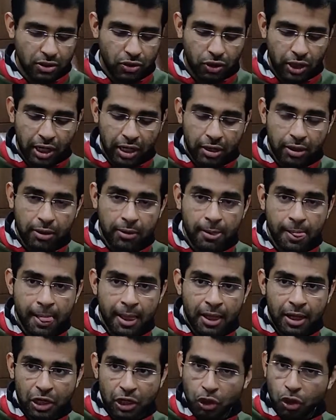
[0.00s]
You get a
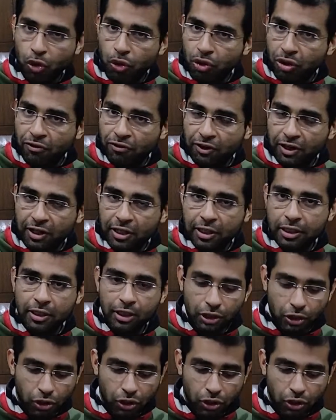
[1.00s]
neutral filter,